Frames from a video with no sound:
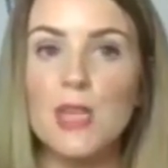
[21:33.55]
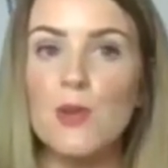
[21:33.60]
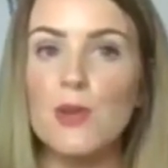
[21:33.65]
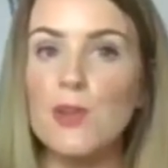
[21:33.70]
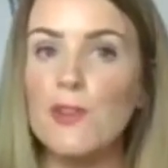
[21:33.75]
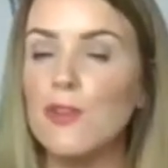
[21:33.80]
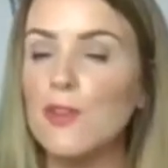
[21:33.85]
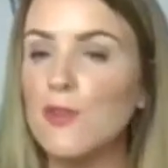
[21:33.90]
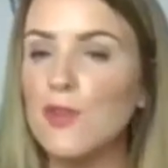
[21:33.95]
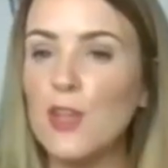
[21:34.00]
or
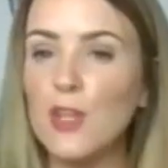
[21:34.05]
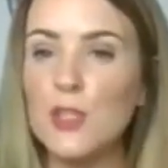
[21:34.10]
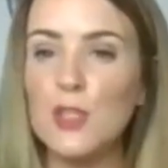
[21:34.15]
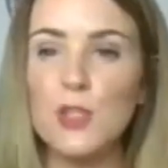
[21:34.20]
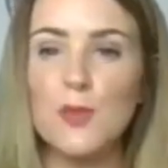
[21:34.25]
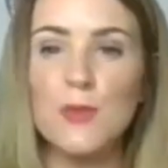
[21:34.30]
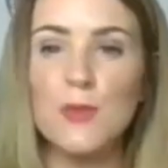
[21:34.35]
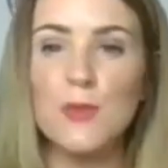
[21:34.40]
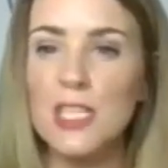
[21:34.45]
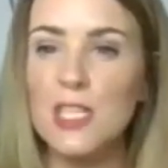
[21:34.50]
if you've lost
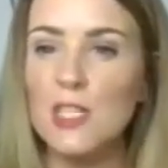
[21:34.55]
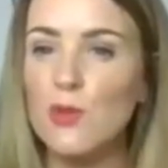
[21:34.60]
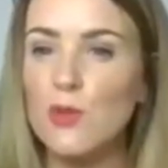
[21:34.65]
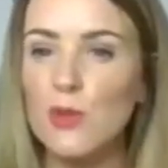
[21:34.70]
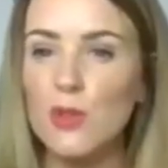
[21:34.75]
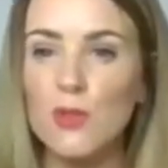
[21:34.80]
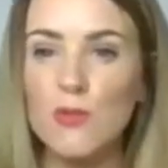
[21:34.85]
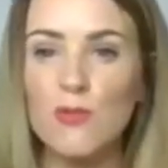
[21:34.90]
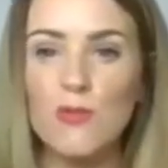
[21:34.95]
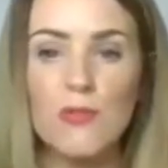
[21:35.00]
somebody and
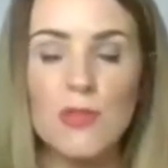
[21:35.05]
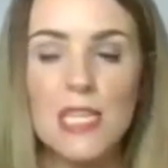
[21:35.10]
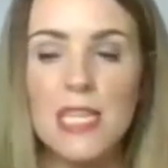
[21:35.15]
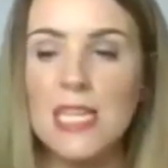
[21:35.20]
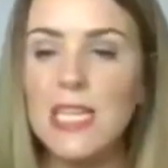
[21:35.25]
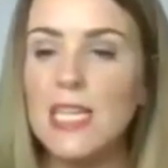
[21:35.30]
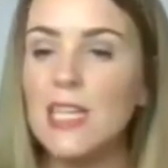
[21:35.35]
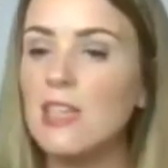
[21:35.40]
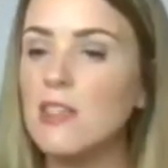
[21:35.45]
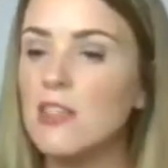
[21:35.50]
you're
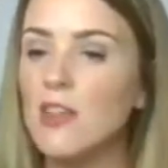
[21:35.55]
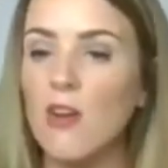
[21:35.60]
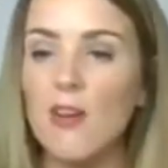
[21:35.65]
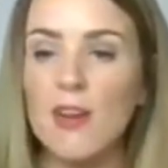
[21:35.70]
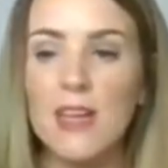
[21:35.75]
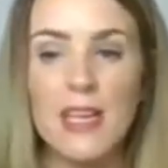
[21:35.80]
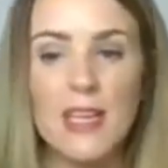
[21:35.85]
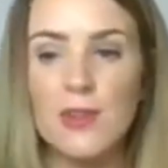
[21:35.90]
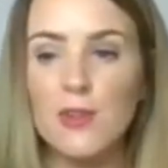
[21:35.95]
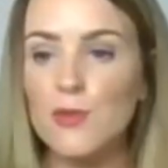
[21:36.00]
really not
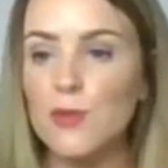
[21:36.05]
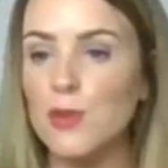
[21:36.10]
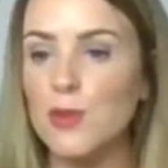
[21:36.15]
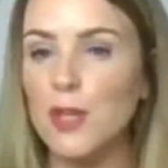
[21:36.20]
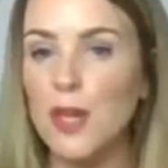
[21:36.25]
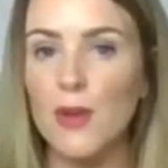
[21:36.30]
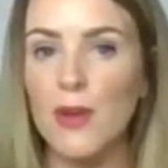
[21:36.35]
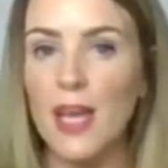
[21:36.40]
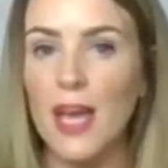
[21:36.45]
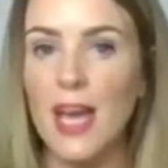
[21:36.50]
getting through it
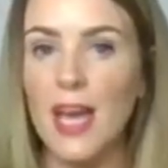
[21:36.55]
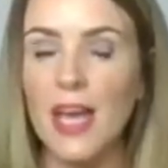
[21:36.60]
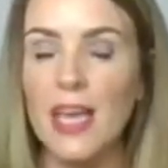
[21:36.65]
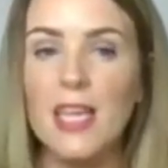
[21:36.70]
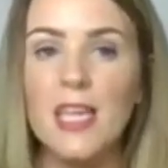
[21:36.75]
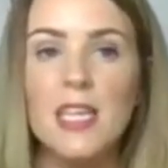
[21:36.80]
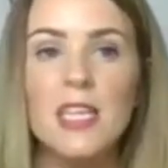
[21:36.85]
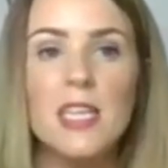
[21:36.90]
okay,